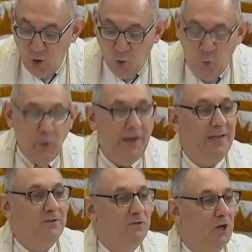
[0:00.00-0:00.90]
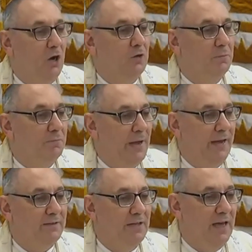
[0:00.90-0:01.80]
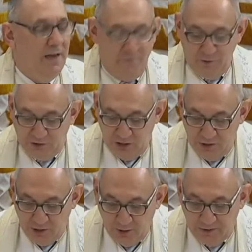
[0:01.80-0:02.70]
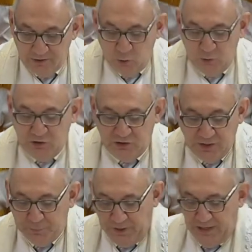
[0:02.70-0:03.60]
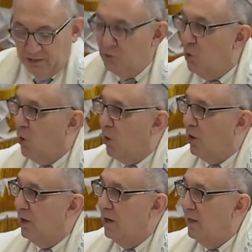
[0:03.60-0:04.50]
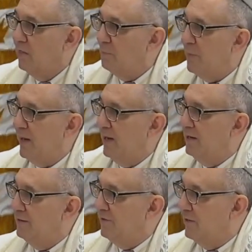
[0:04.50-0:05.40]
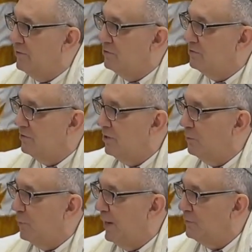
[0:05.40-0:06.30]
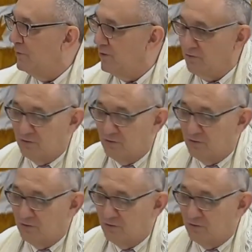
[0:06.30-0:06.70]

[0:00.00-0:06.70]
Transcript: we don't make the effort to notice or simply ignore the pain of others around us?